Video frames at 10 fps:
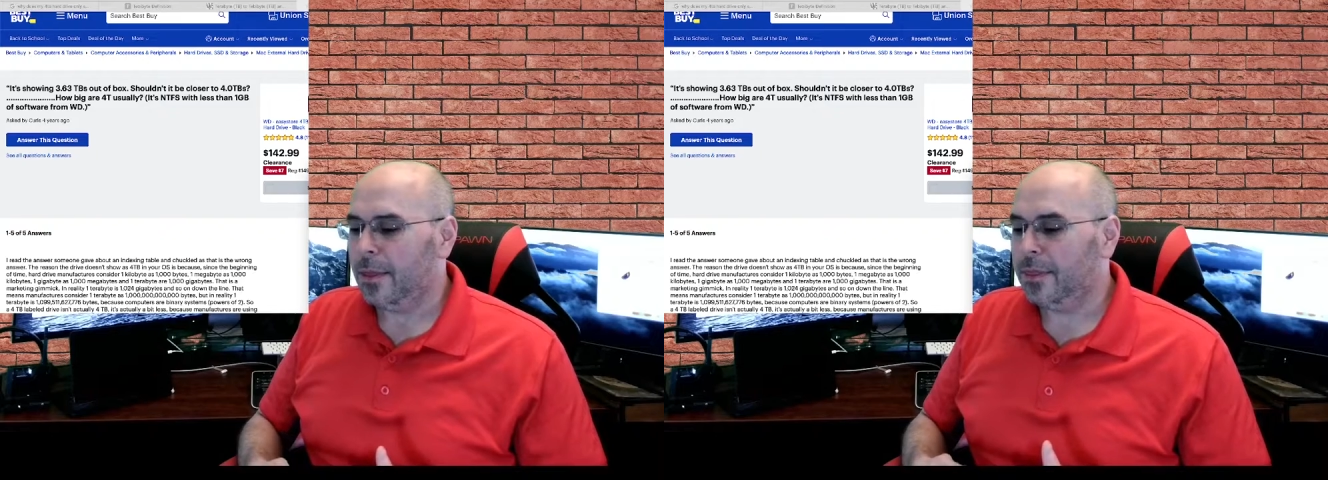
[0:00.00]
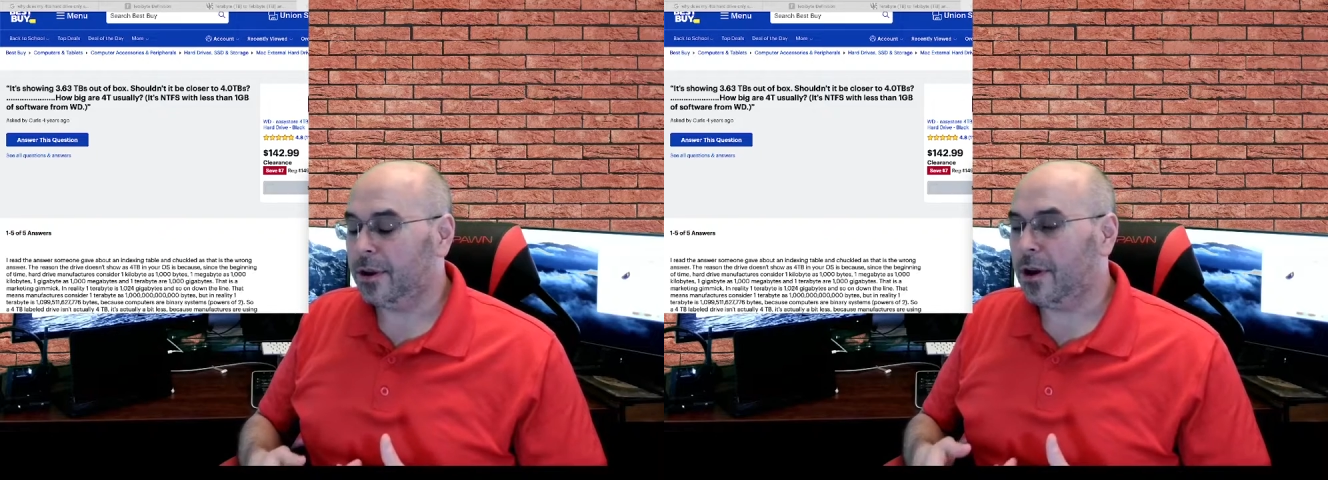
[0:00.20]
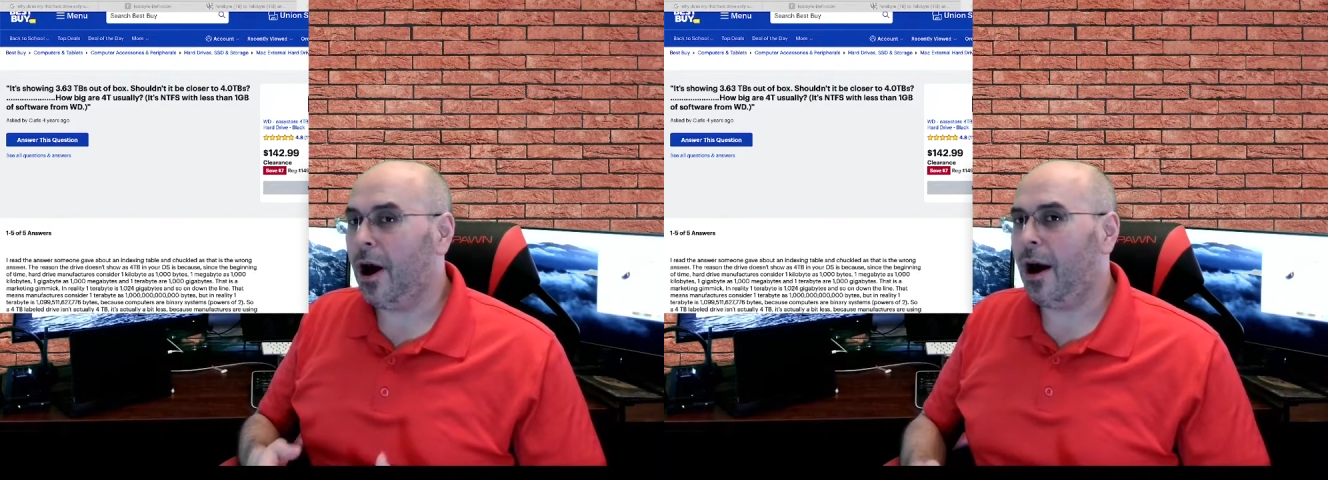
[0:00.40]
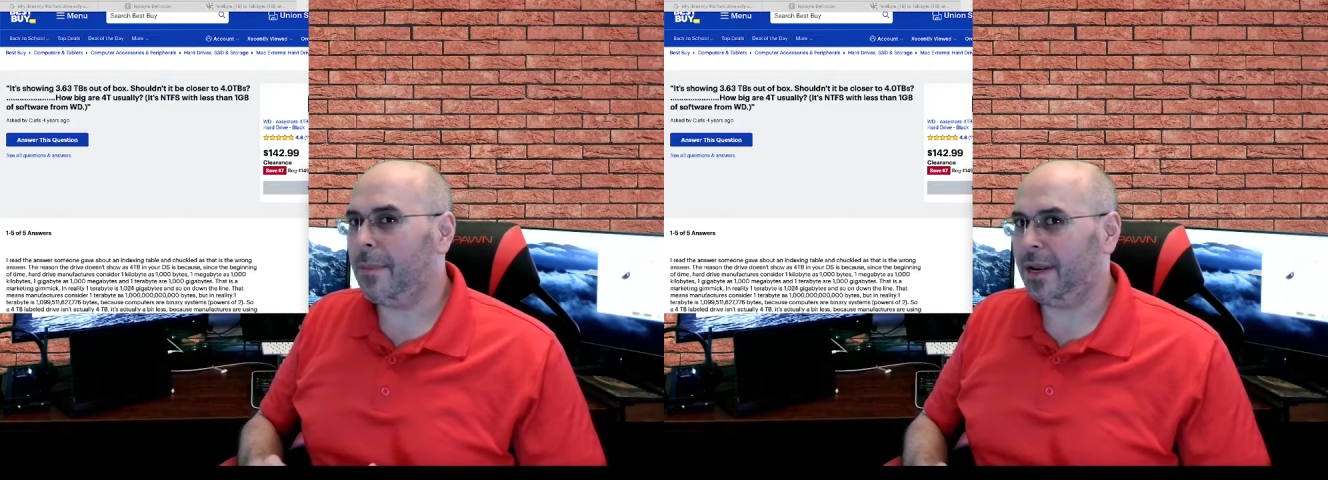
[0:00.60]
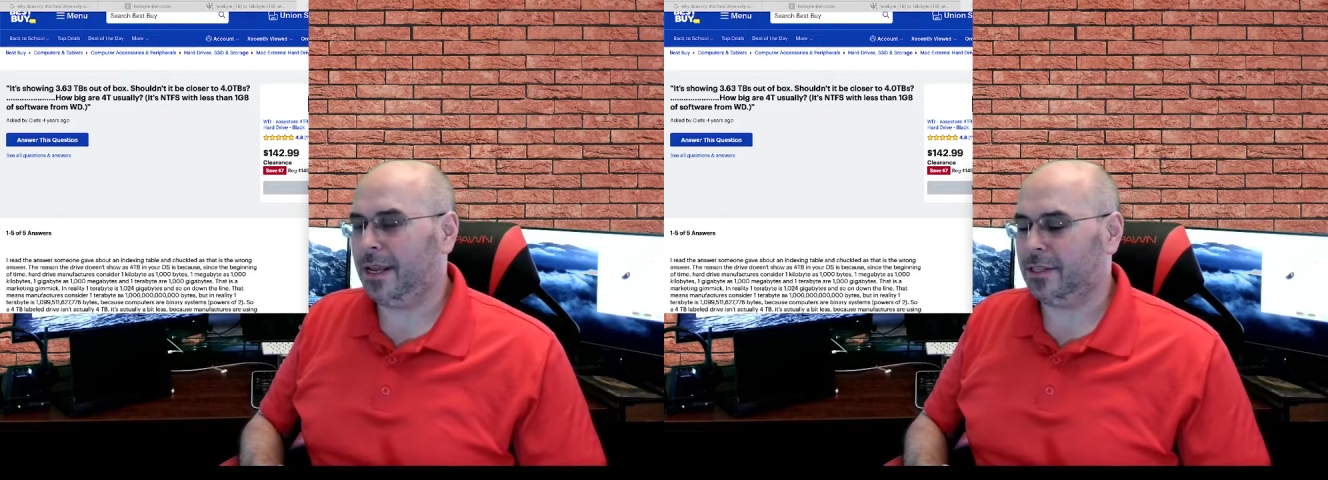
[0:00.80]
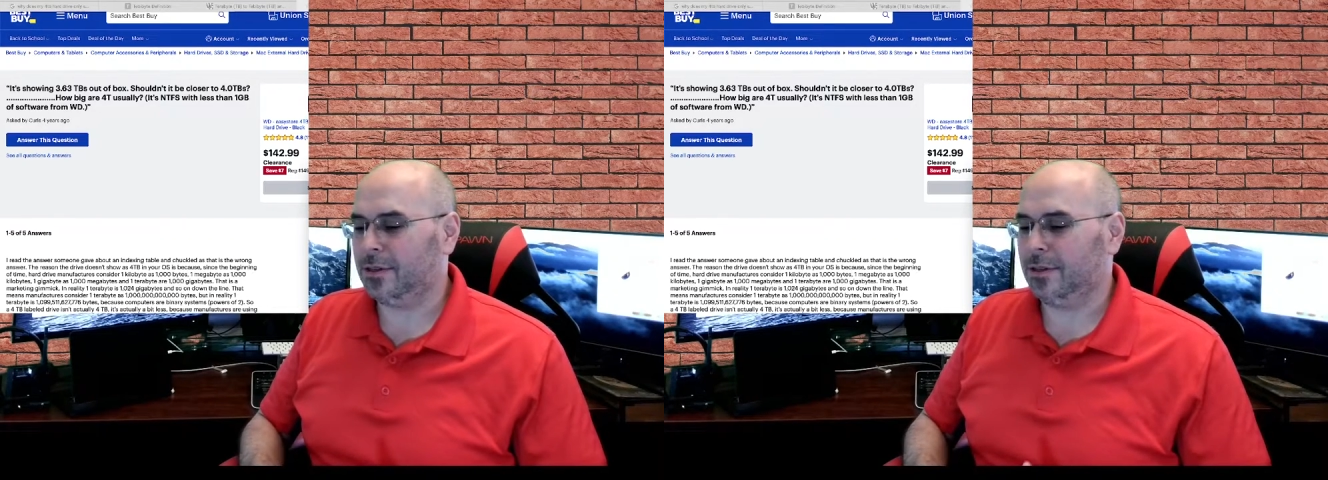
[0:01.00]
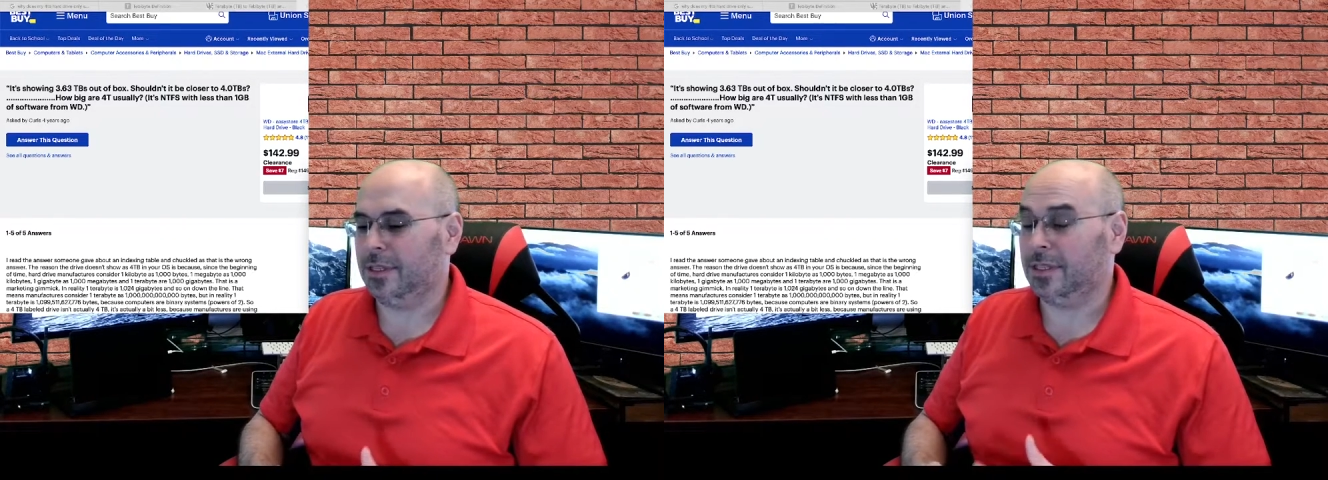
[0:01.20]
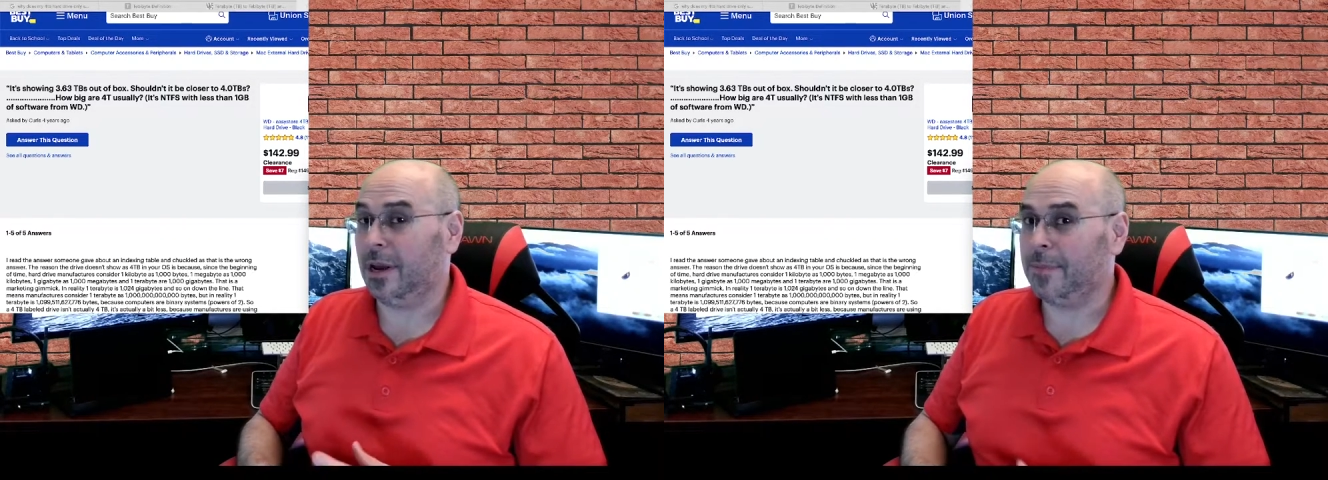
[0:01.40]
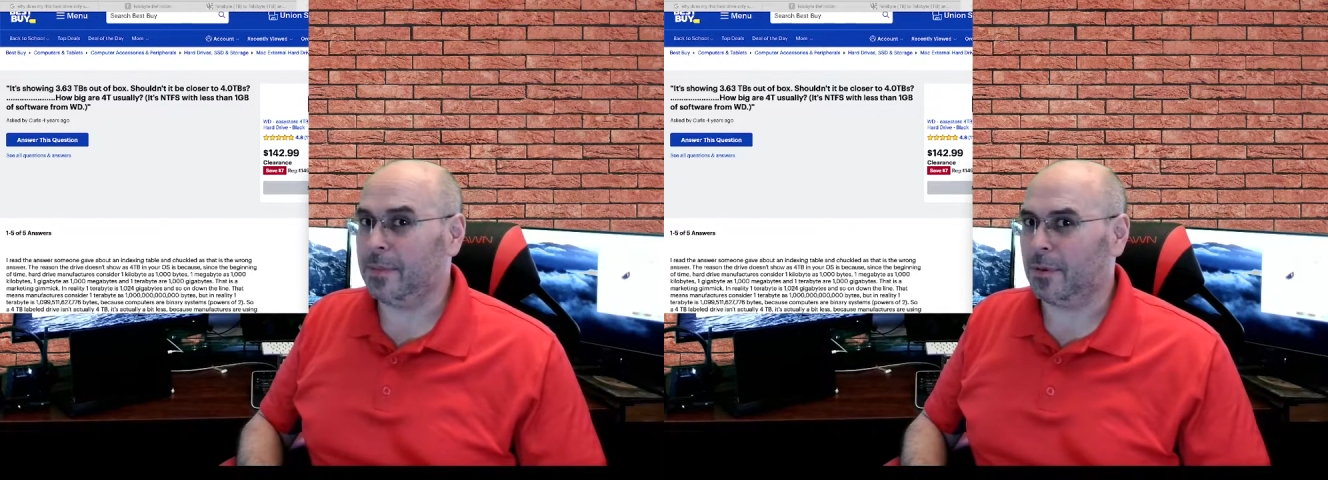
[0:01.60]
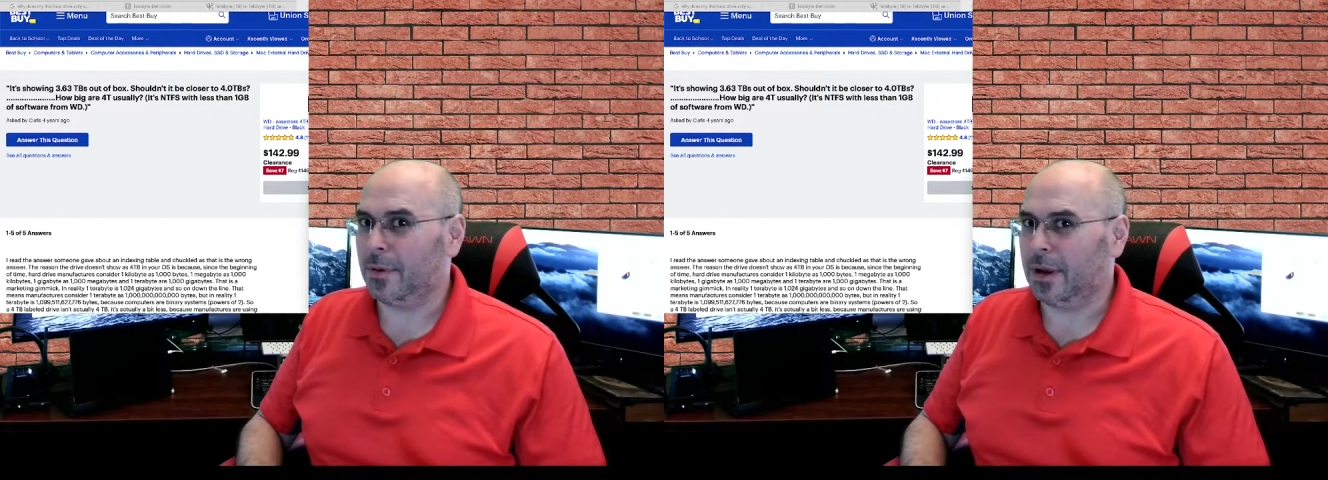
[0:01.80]
The common answer that some
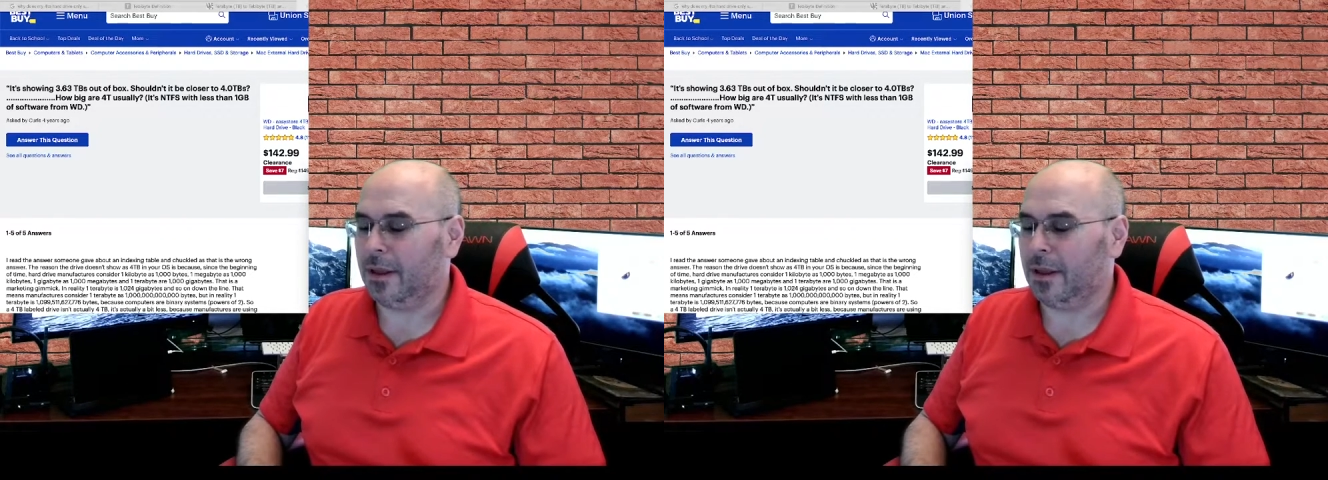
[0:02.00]
people put